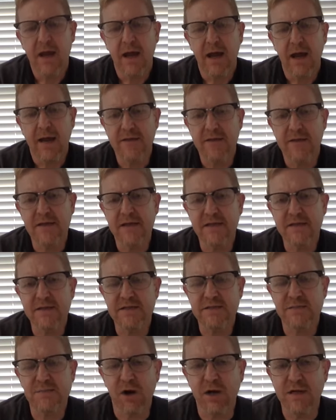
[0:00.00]
And the
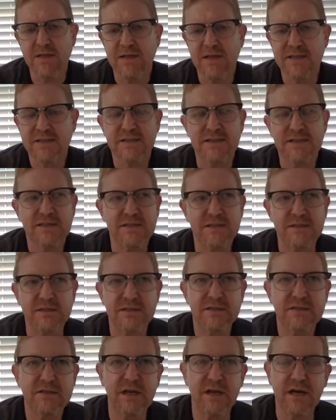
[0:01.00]
Innocence Project, since
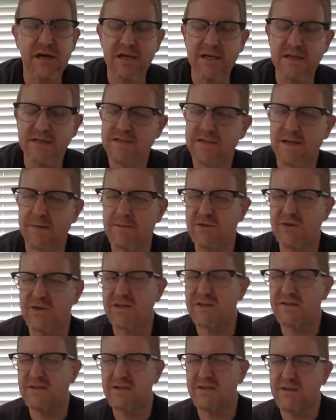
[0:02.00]
its uh, inception
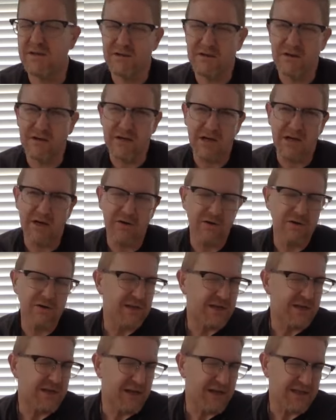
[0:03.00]
in the uh,
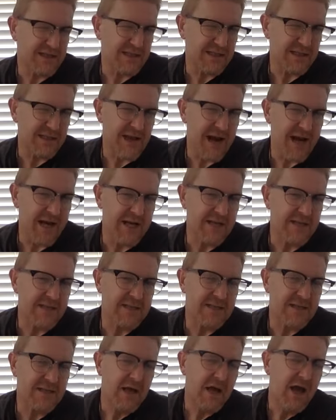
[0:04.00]
early 1990s,